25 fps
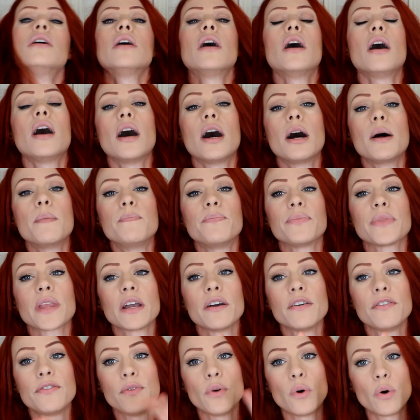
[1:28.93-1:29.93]
4
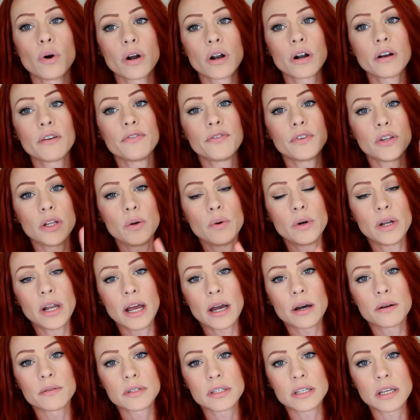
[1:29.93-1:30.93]

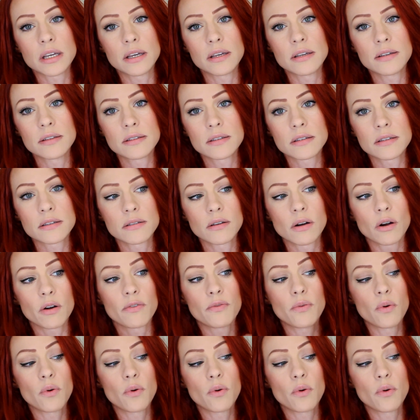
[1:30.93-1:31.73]
ounces,